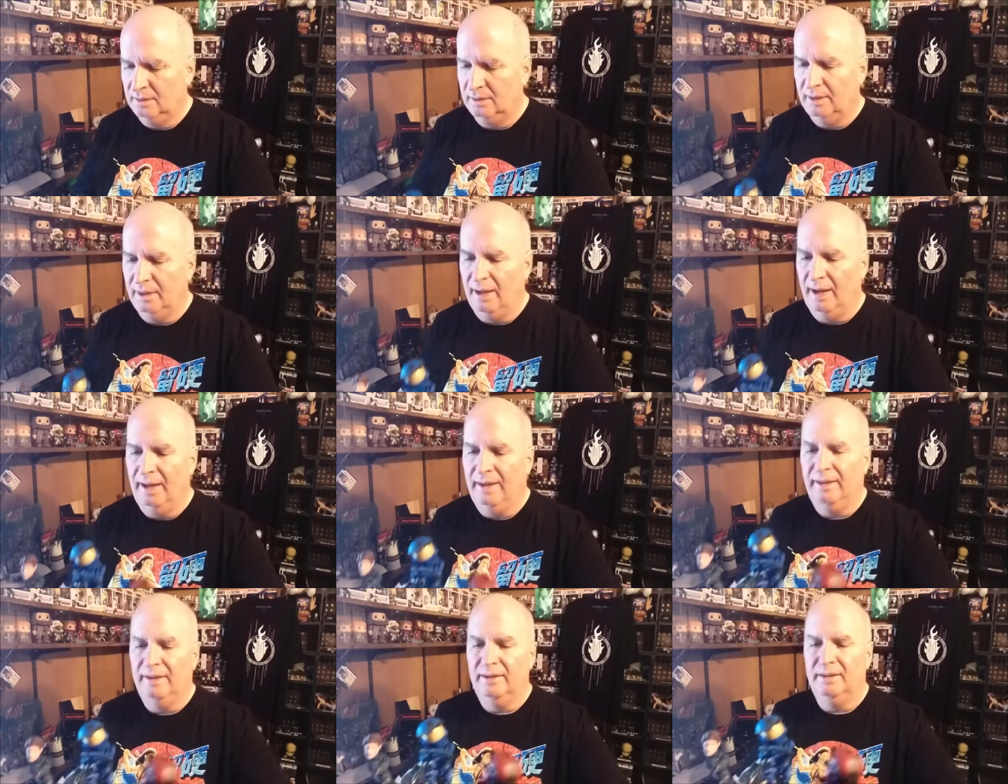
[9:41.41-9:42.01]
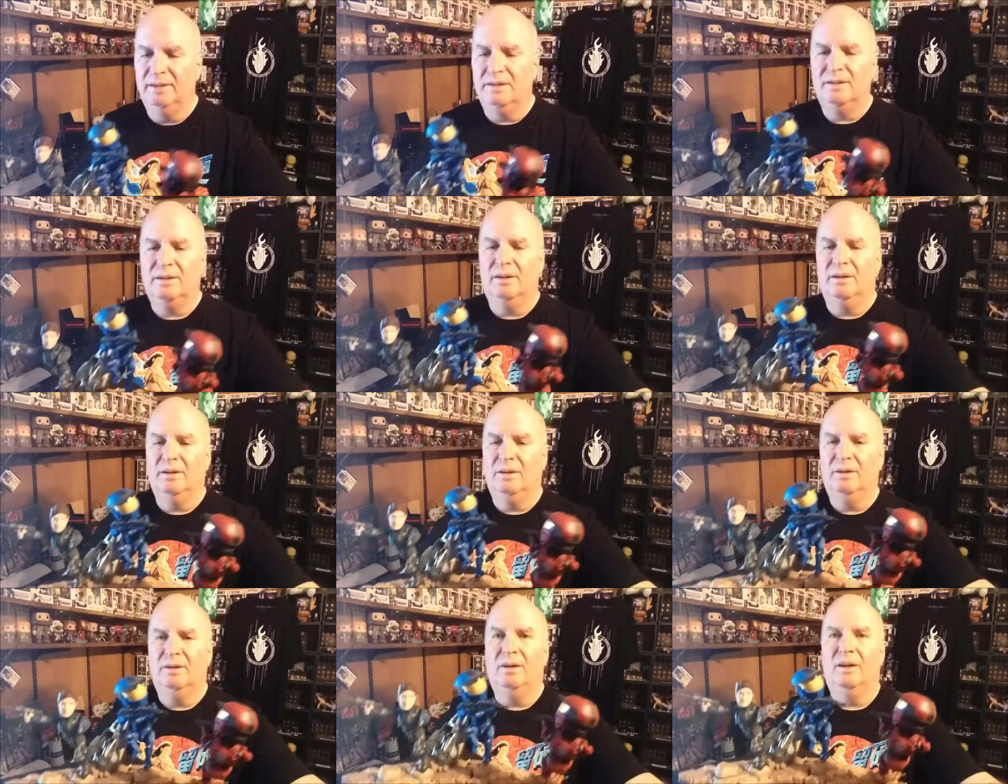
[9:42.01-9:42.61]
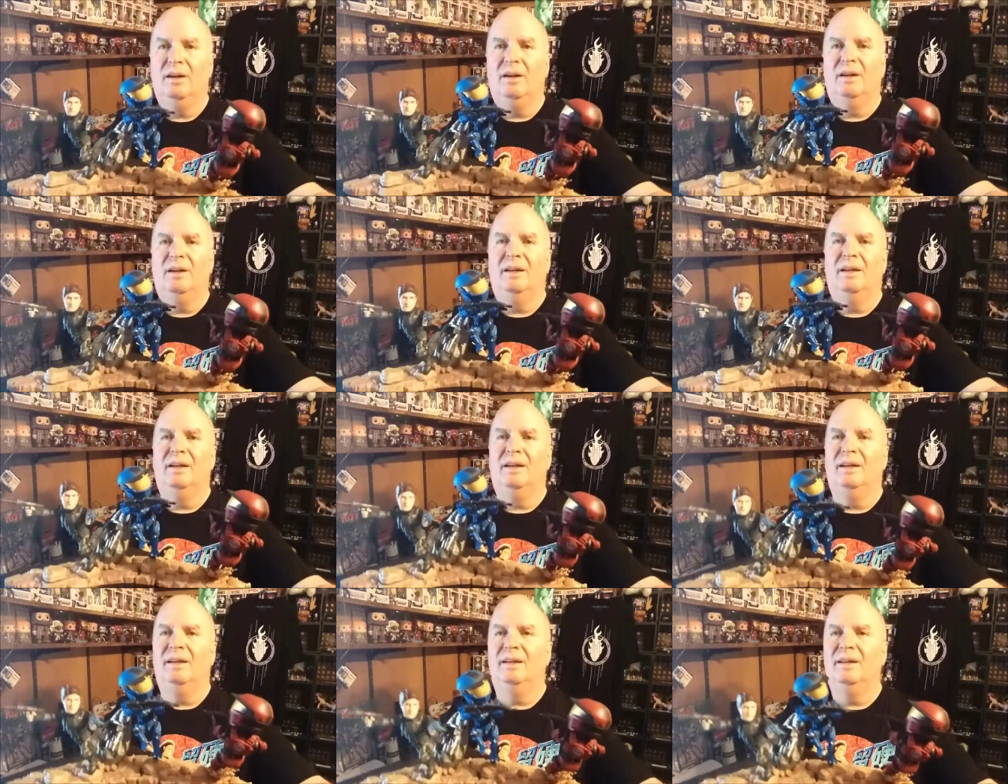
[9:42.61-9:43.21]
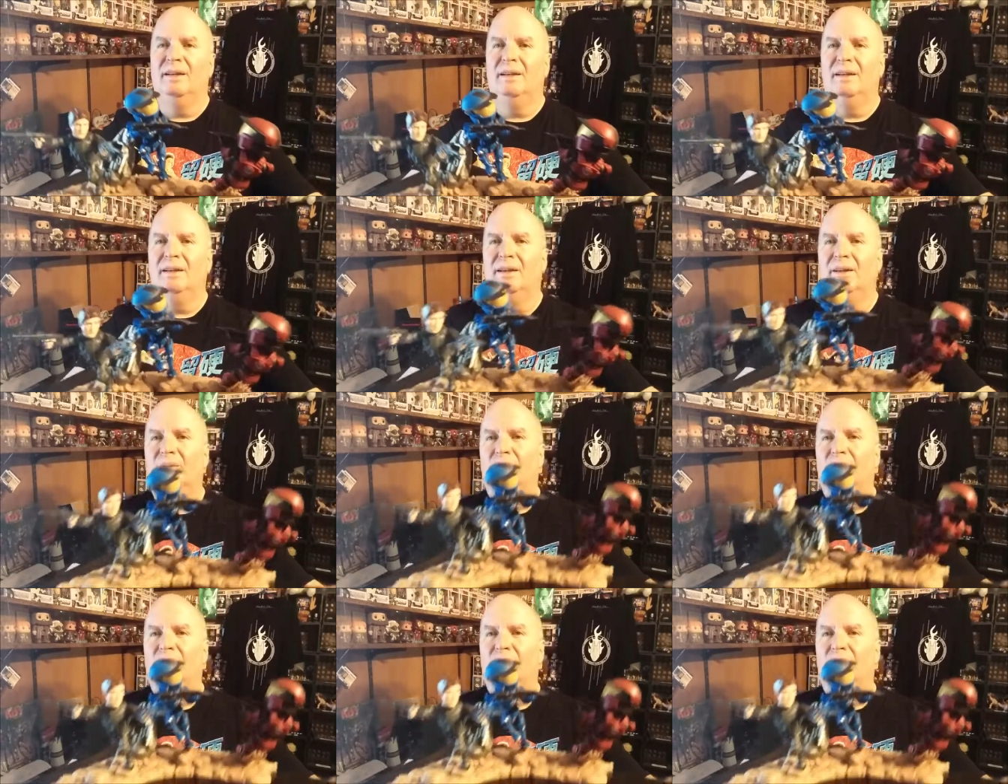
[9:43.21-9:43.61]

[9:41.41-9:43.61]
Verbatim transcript: Okay, there's our uh,